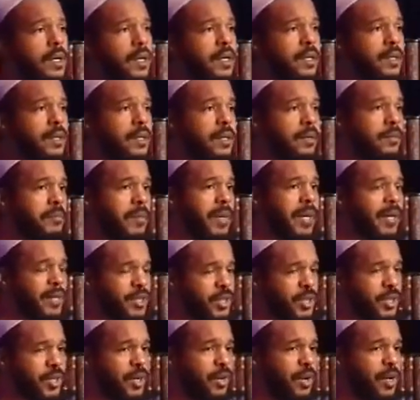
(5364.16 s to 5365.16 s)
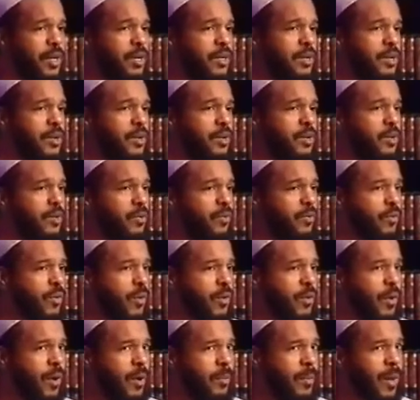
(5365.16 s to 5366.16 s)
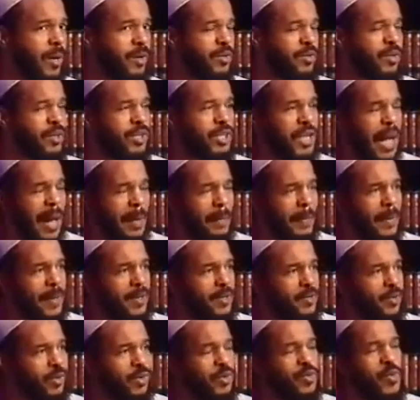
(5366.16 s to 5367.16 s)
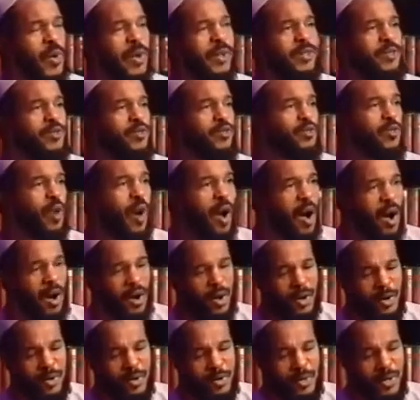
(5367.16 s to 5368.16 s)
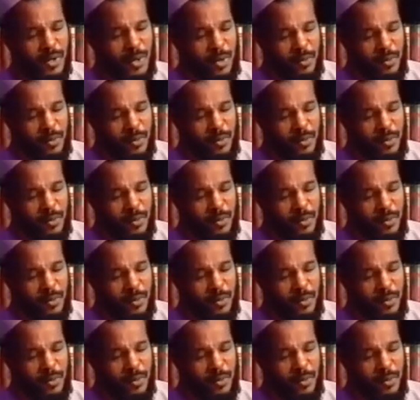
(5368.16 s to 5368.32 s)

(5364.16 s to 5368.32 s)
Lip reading: in the military, amongst the chaplains was quite strong,